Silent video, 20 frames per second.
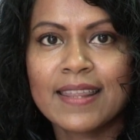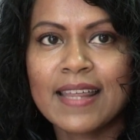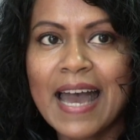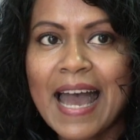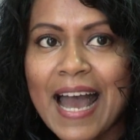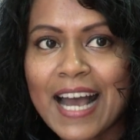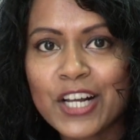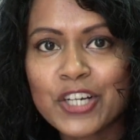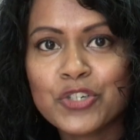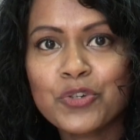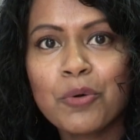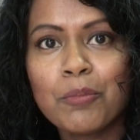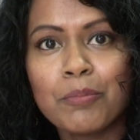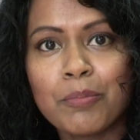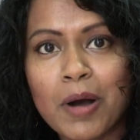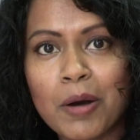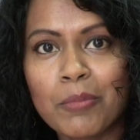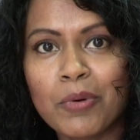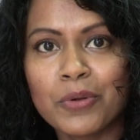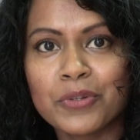The actual
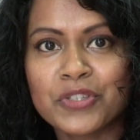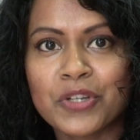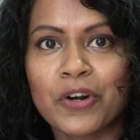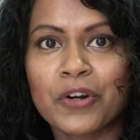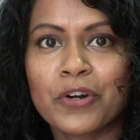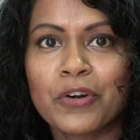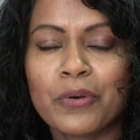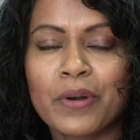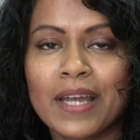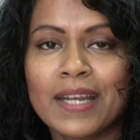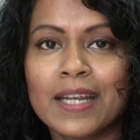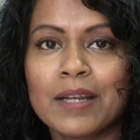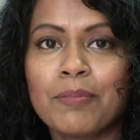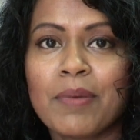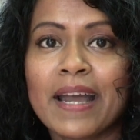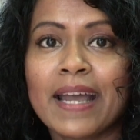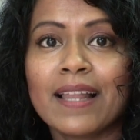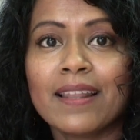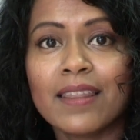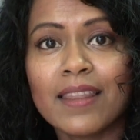bubbles are created
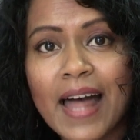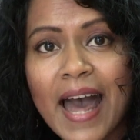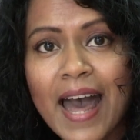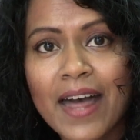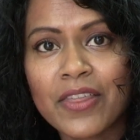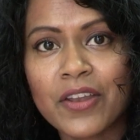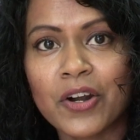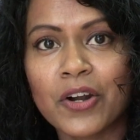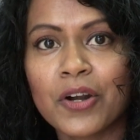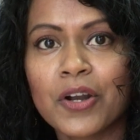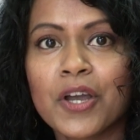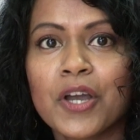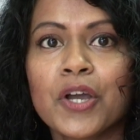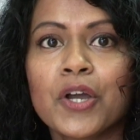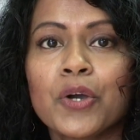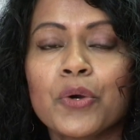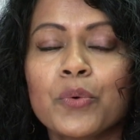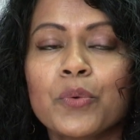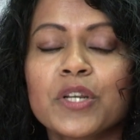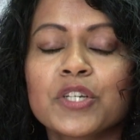by a lather,
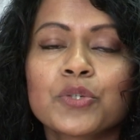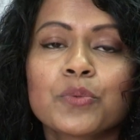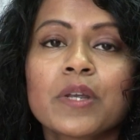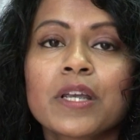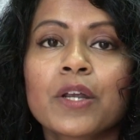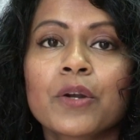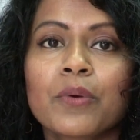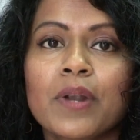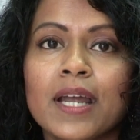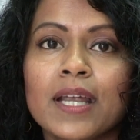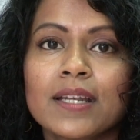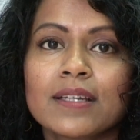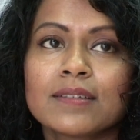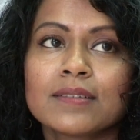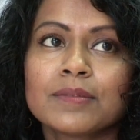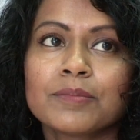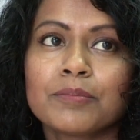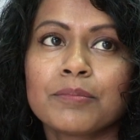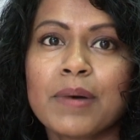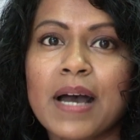which we create
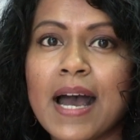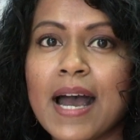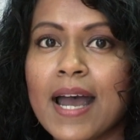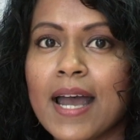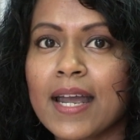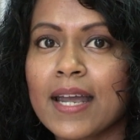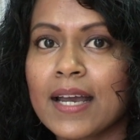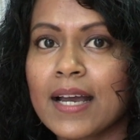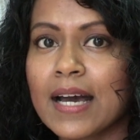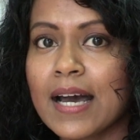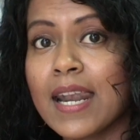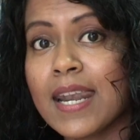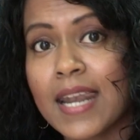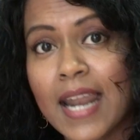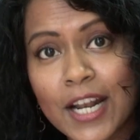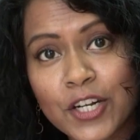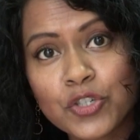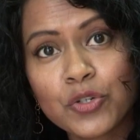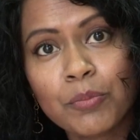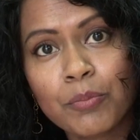by a
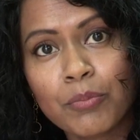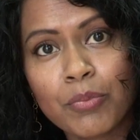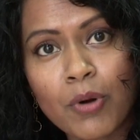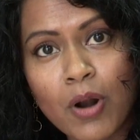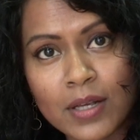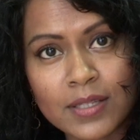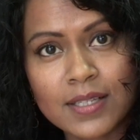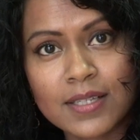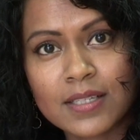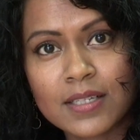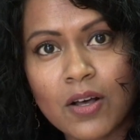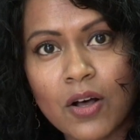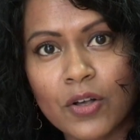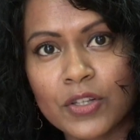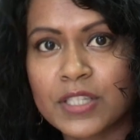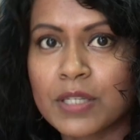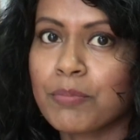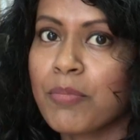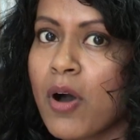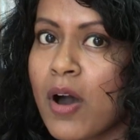natural process
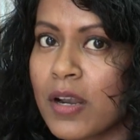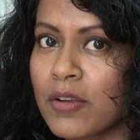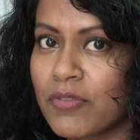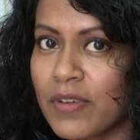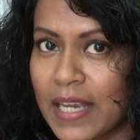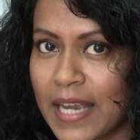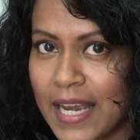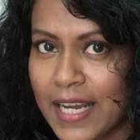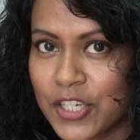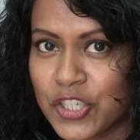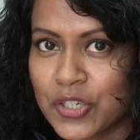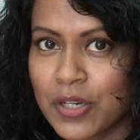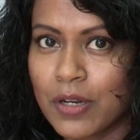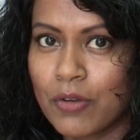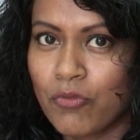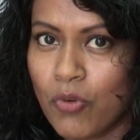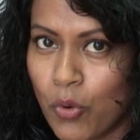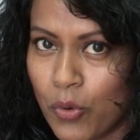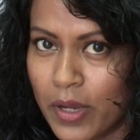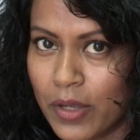called saponification
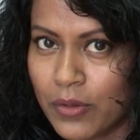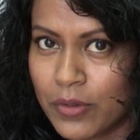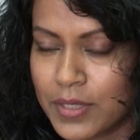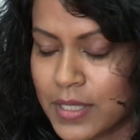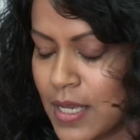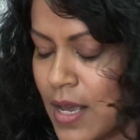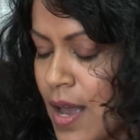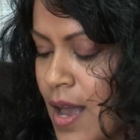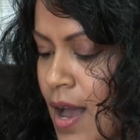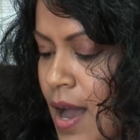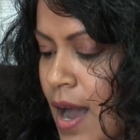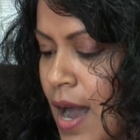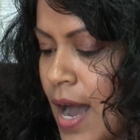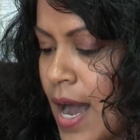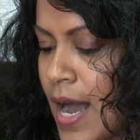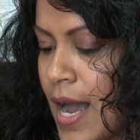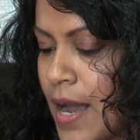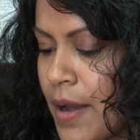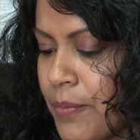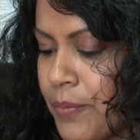of oils.
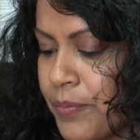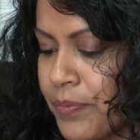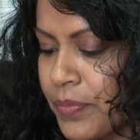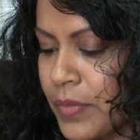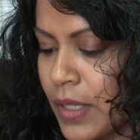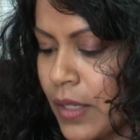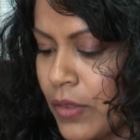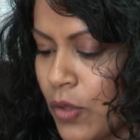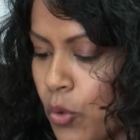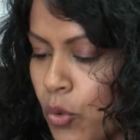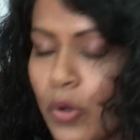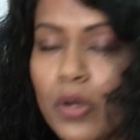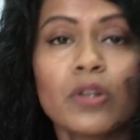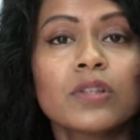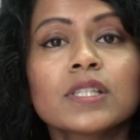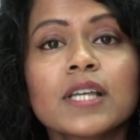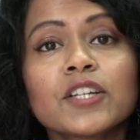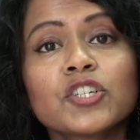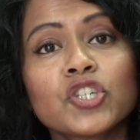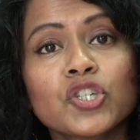Um, the
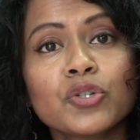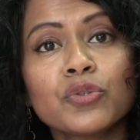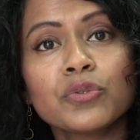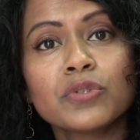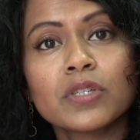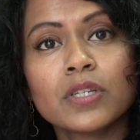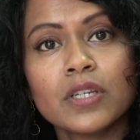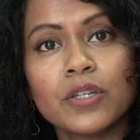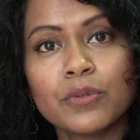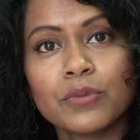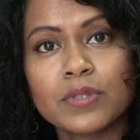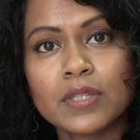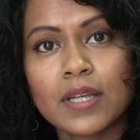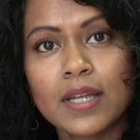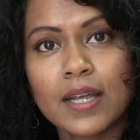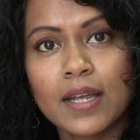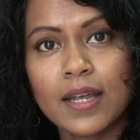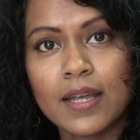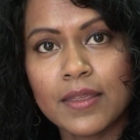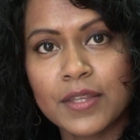oils I choose to use
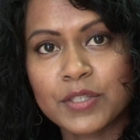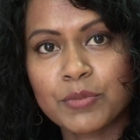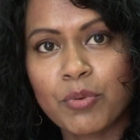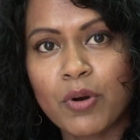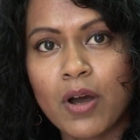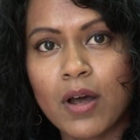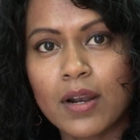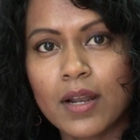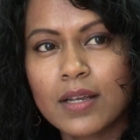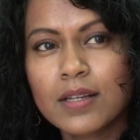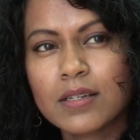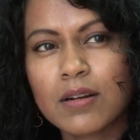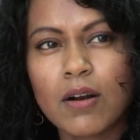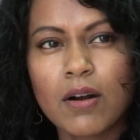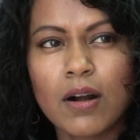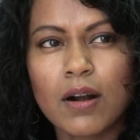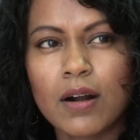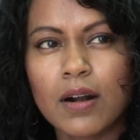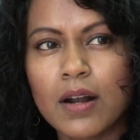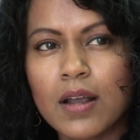in this product
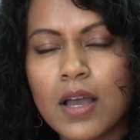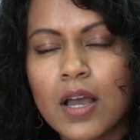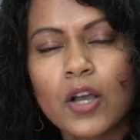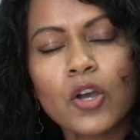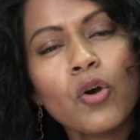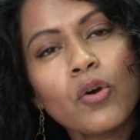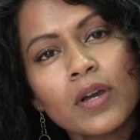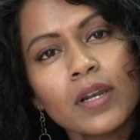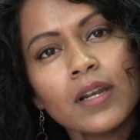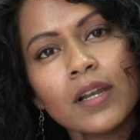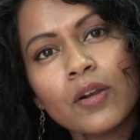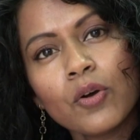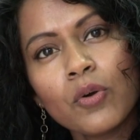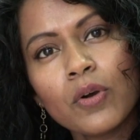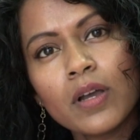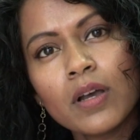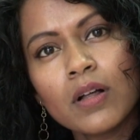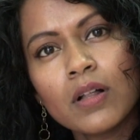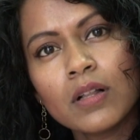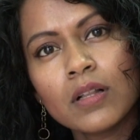are coconut
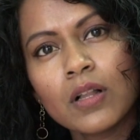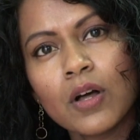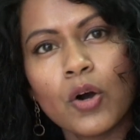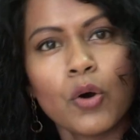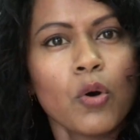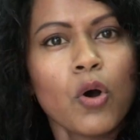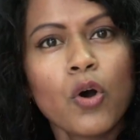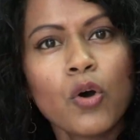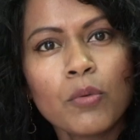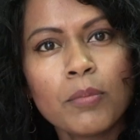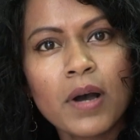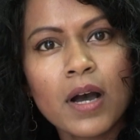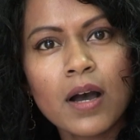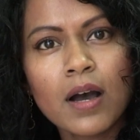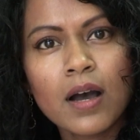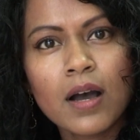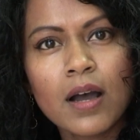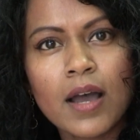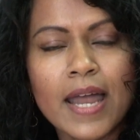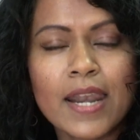oil,
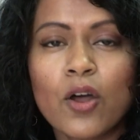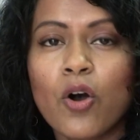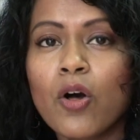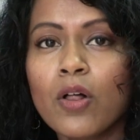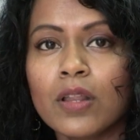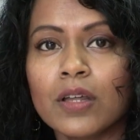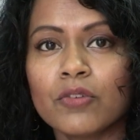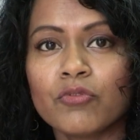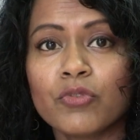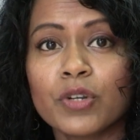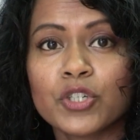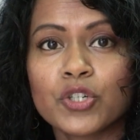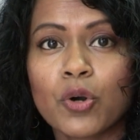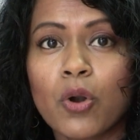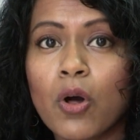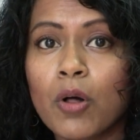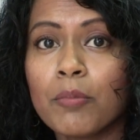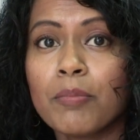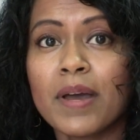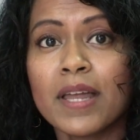jojoba, and olive, which are
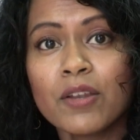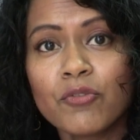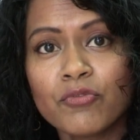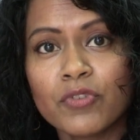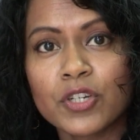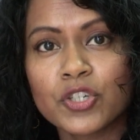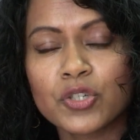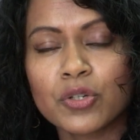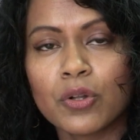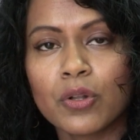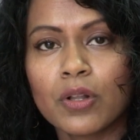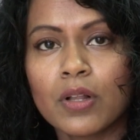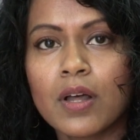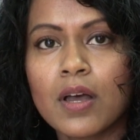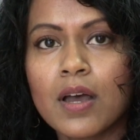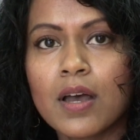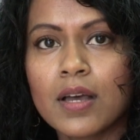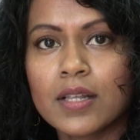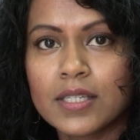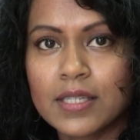all beneficial
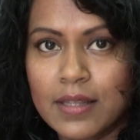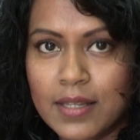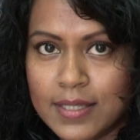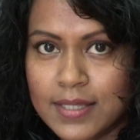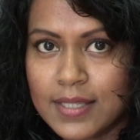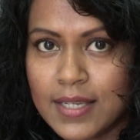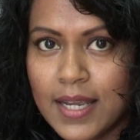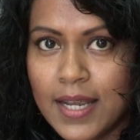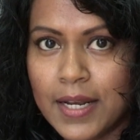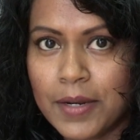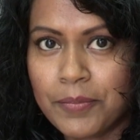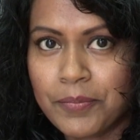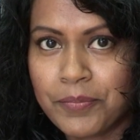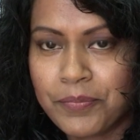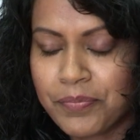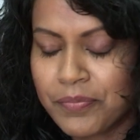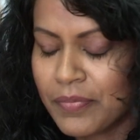to the skin.